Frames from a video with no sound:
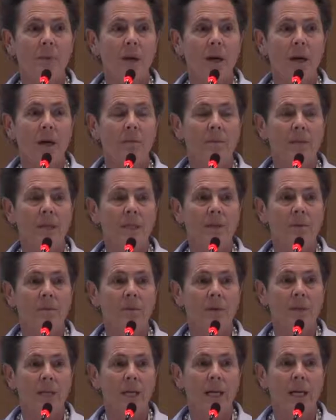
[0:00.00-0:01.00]
hot
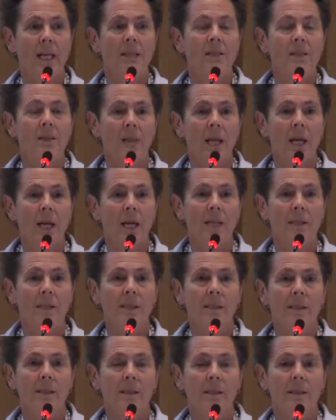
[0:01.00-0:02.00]
reservoir that
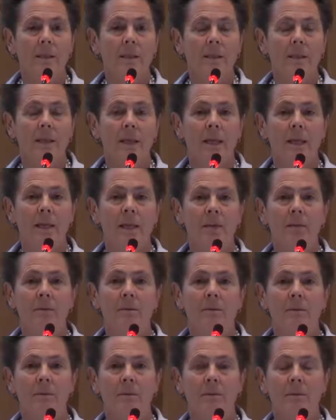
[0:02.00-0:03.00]
underlies
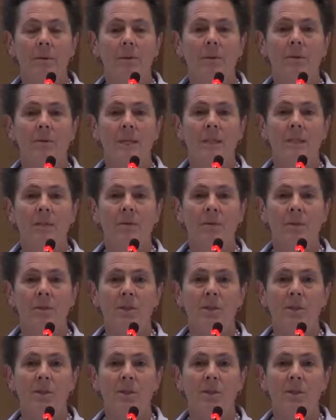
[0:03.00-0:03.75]
another reservoir.